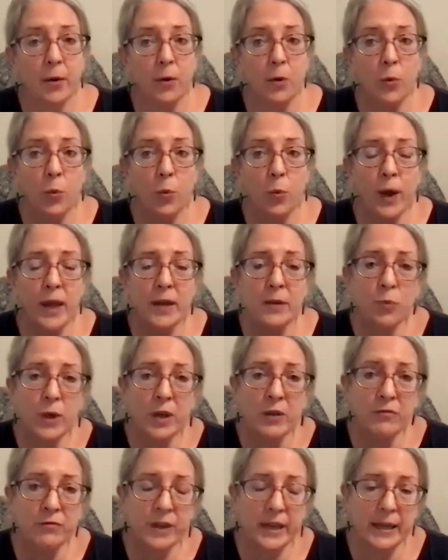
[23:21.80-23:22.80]
when we
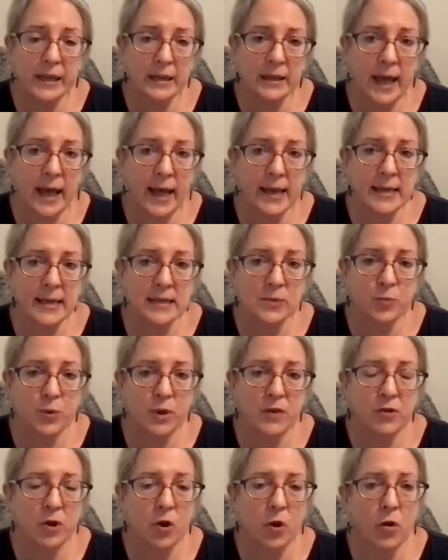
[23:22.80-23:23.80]
realize
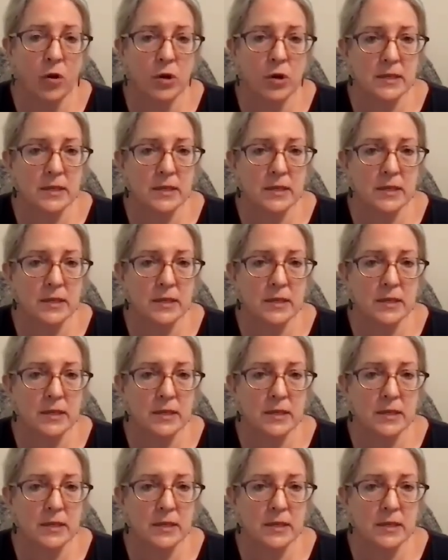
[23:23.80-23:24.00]
we've got